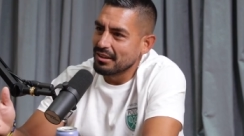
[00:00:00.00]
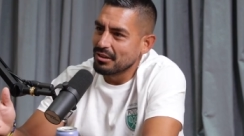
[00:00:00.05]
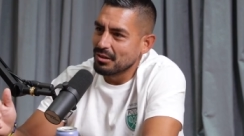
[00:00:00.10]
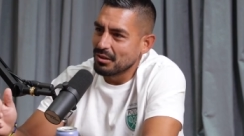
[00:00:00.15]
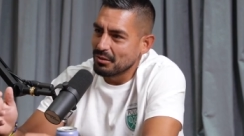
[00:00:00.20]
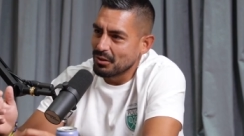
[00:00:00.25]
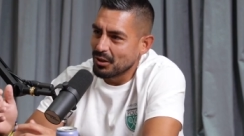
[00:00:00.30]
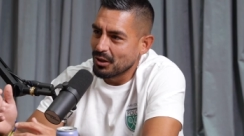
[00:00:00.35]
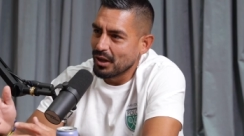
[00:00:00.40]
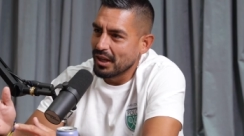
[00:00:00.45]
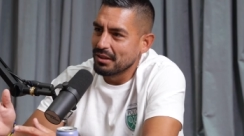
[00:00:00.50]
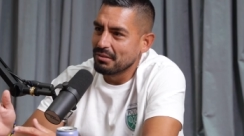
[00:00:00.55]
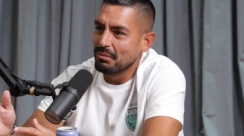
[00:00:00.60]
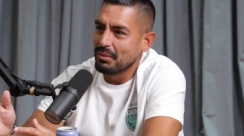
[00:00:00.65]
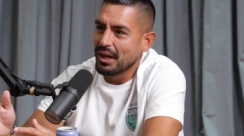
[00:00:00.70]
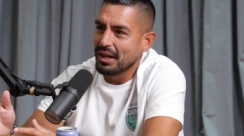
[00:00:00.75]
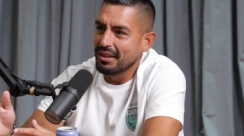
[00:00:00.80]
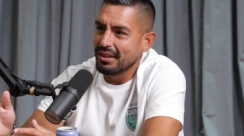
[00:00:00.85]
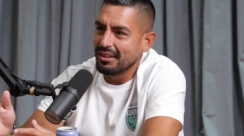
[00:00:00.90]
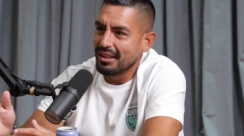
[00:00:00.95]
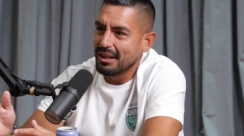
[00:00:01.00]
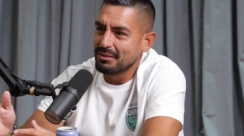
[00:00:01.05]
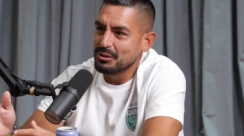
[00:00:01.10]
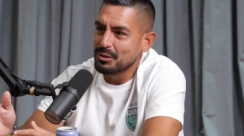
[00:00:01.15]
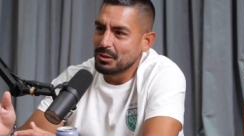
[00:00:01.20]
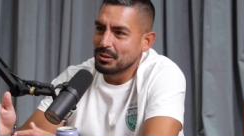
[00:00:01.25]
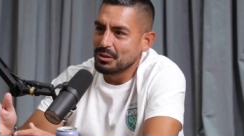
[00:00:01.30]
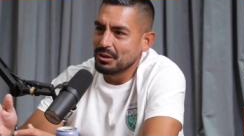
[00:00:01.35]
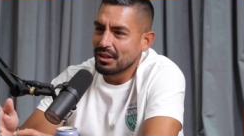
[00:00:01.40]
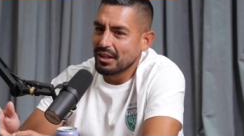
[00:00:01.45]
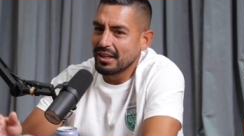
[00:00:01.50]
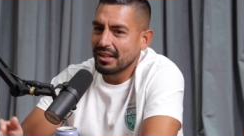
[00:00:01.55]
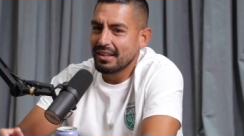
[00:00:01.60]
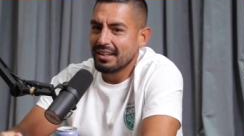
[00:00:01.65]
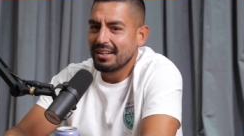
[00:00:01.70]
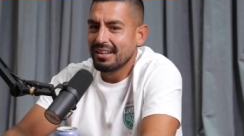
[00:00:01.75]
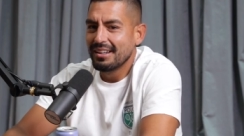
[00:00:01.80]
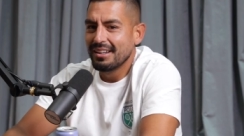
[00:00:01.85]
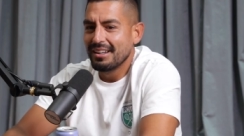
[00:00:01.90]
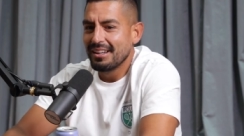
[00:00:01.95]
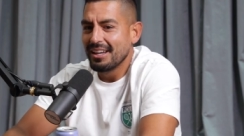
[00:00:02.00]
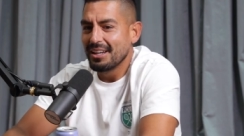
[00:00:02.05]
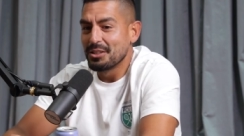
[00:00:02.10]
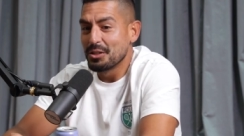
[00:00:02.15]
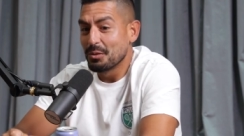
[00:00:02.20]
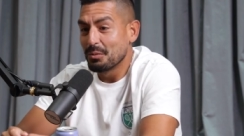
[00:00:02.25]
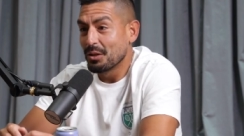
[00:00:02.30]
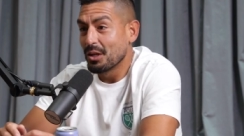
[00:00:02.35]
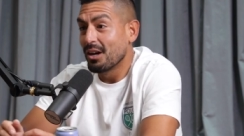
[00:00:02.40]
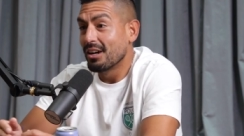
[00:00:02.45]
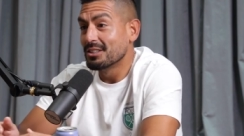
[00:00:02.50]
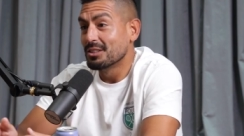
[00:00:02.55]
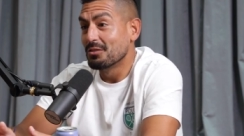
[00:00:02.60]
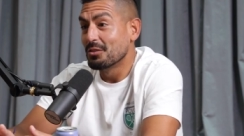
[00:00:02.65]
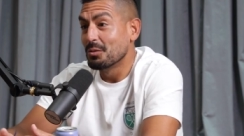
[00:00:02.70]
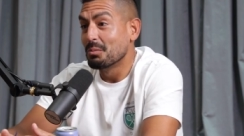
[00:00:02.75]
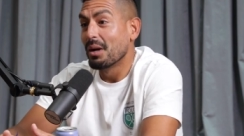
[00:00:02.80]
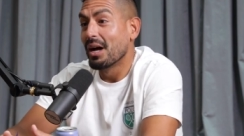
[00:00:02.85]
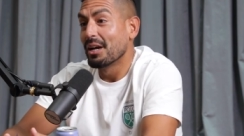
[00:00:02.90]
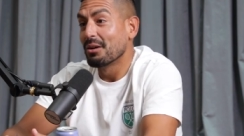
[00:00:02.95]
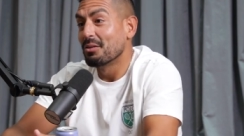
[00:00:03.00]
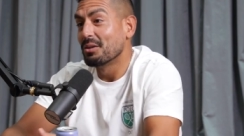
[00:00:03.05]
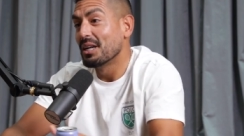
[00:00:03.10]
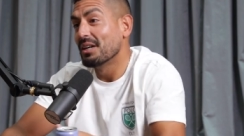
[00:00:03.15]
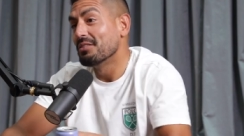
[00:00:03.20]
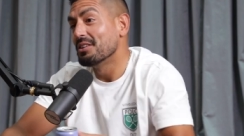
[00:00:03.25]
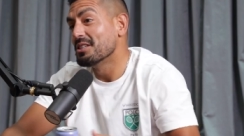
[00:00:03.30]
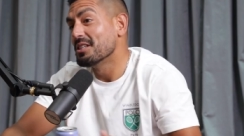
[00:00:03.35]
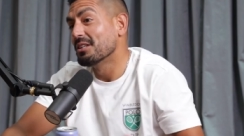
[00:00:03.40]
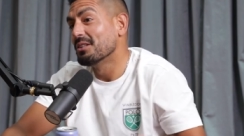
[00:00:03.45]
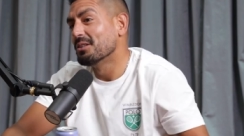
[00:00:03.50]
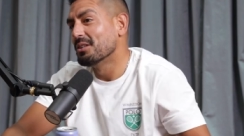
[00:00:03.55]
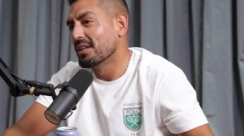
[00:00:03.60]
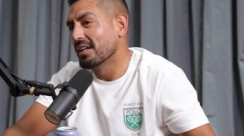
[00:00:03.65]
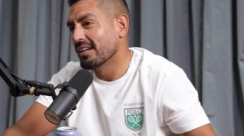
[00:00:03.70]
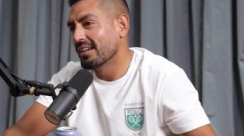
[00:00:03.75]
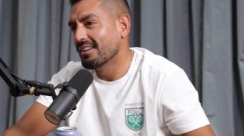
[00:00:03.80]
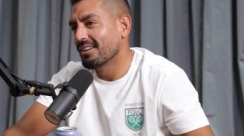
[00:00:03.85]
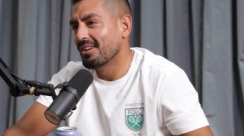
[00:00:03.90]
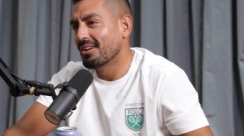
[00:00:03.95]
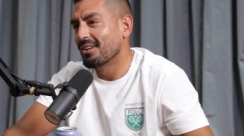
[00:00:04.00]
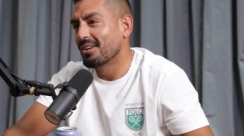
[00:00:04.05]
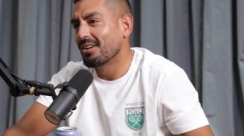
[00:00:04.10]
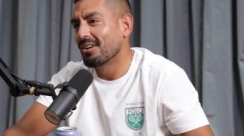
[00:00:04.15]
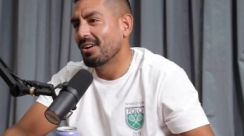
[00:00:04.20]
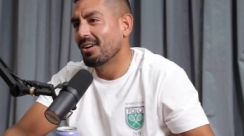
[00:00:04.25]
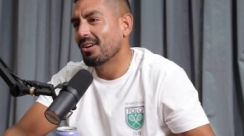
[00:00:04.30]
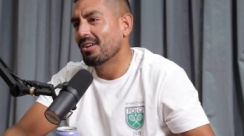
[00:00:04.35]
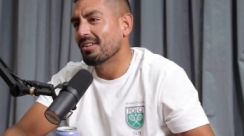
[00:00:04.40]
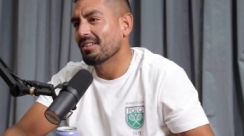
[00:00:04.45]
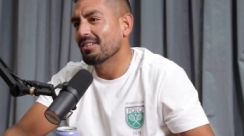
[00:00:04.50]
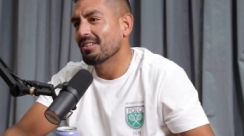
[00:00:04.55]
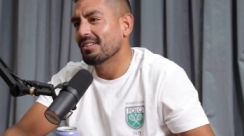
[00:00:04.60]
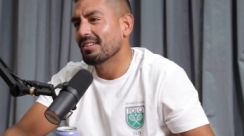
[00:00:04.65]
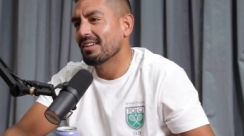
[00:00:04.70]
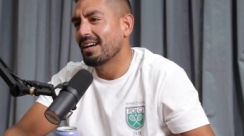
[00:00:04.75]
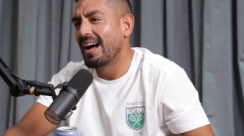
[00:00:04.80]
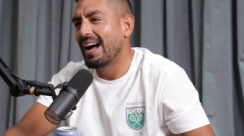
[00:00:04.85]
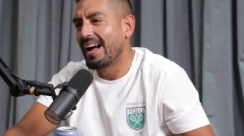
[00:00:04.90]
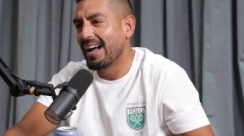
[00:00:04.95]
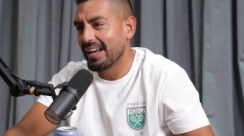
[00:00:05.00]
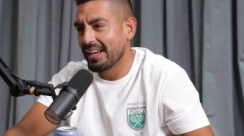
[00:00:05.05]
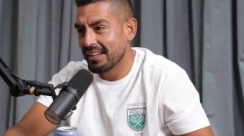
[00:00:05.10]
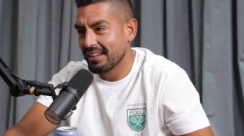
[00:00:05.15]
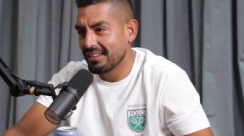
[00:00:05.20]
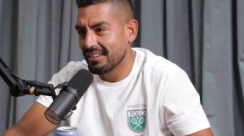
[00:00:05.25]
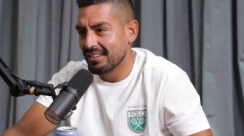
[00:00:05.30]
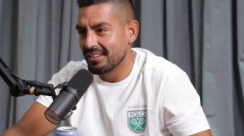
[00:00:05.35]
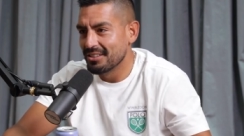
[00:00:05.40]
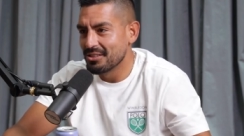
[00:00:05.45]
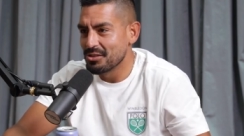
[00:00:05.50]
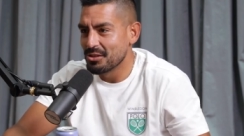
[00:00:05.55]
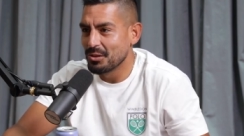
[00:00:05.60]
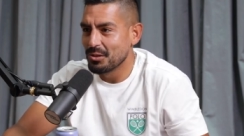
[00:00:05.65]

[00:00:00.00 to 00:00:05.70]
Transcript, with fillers: You can go ahead and buy that lobster roll today, and your, the odds of you buying one every single day are aren't high, and